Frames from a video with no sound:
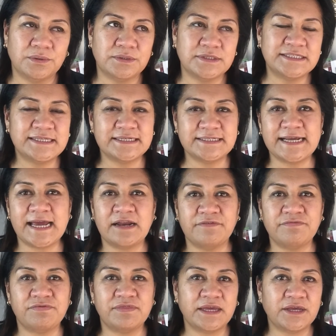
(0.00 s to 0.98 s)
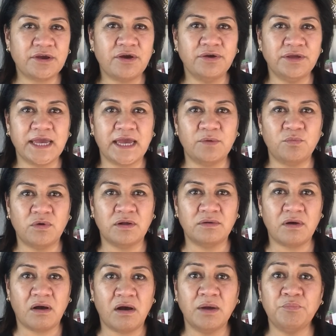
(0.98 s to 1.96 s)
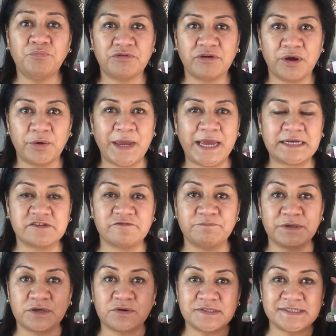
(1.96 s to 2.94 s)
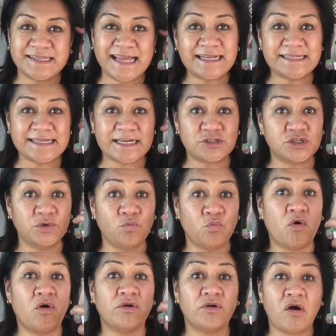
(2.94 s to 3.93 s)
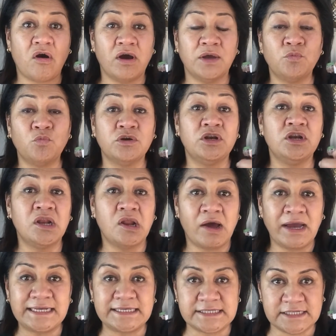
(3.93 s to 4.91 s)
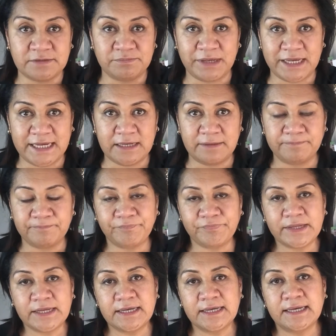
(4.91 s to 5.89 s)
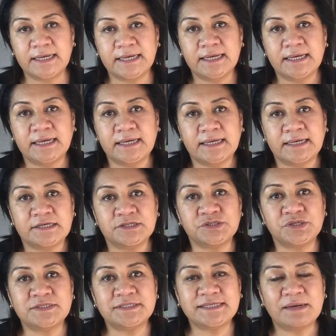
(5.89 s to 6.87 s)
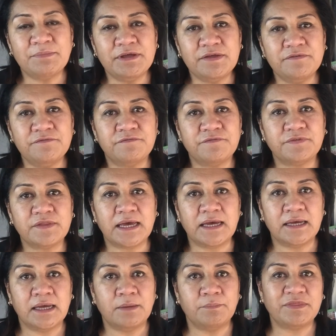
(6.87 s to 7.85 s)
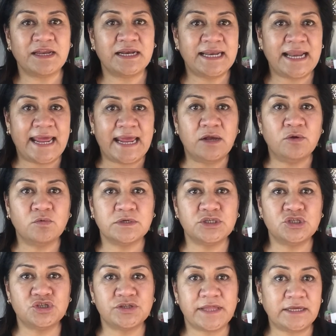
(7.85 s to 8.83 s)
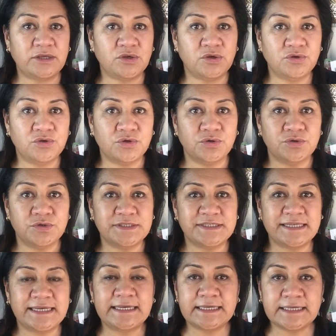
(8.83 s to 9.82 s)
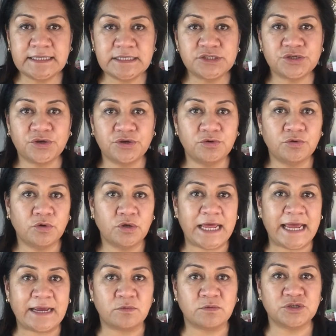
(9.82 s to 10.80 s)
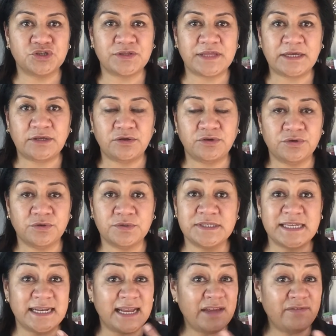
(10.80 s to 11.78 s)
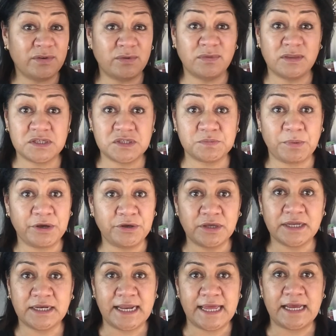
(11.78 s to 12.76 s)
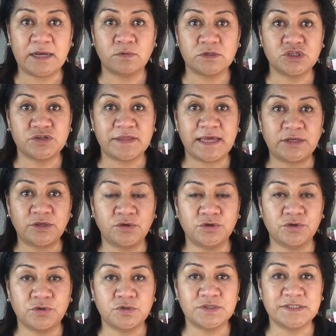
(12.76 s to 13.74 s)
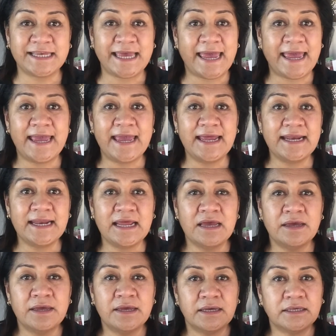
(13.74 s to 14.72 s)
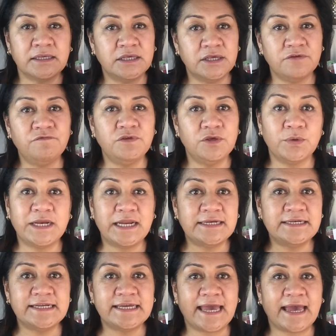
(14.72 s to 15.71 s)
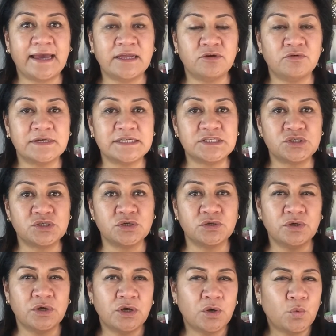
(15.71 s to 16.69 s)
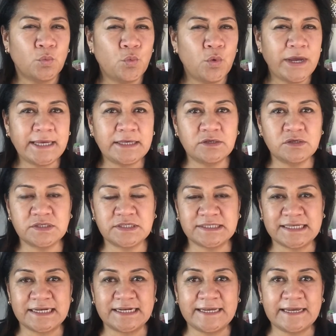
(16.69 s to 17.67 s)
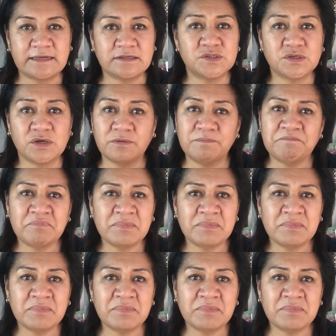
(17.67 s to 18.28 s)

sit down and think, okay, well, I'm proactive because that's actually what I would like to be. So some of the language that you use, the internal language that you use, and even the spoken language that you use can give you an indicator as to where you're sitting in. So